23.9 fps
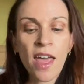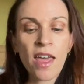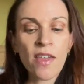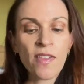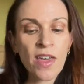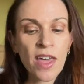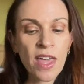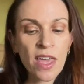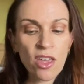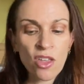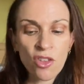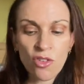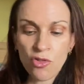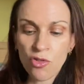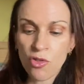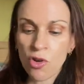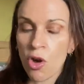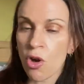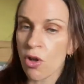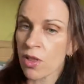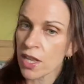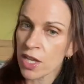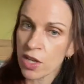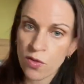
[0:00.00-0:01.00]
They are
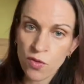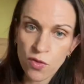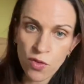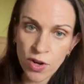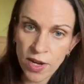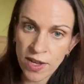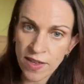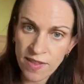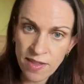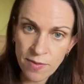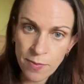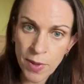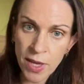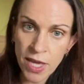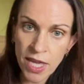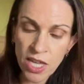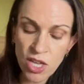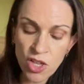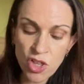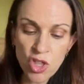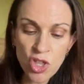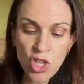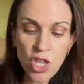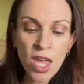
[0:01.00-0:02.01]
controlling free
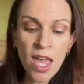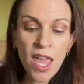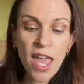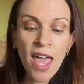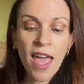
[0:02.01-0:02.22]
speech.